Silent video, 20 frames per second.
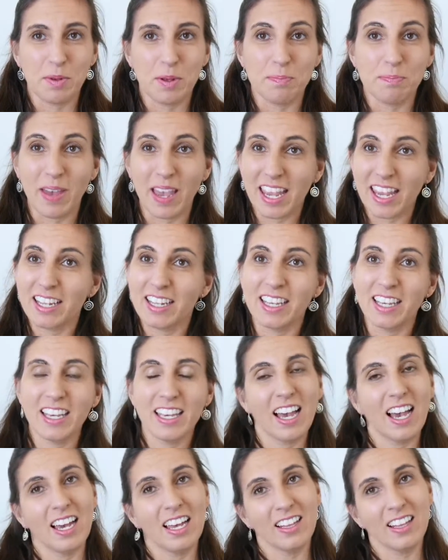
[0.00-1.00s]
but
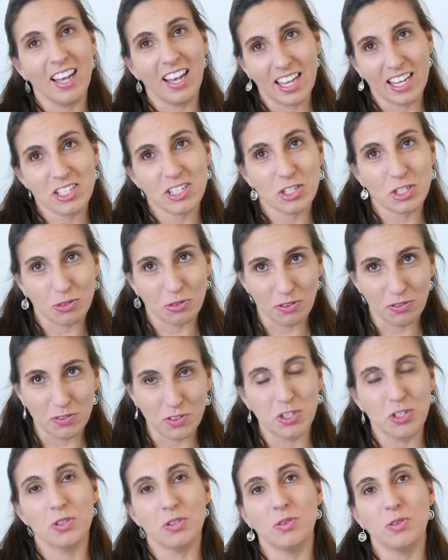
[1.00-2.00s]
mainly I like to
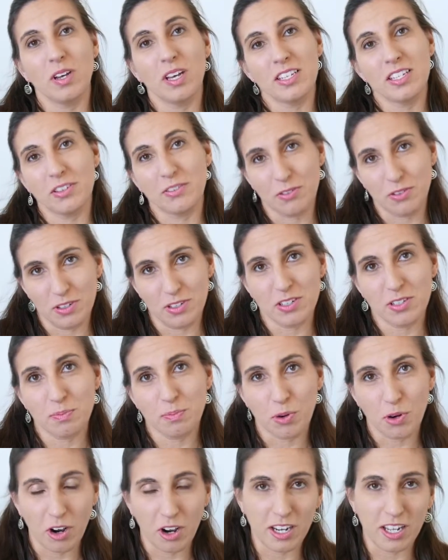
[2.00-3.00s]
review different
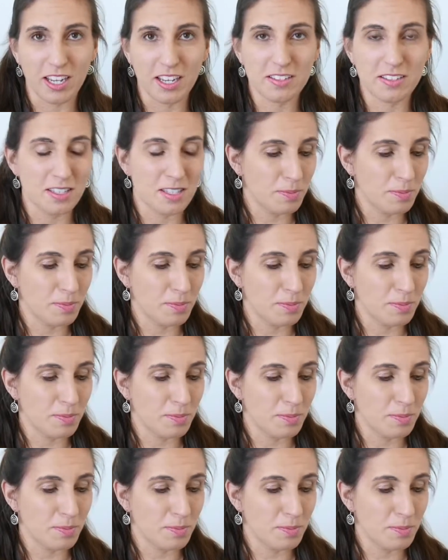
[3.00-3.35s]
products,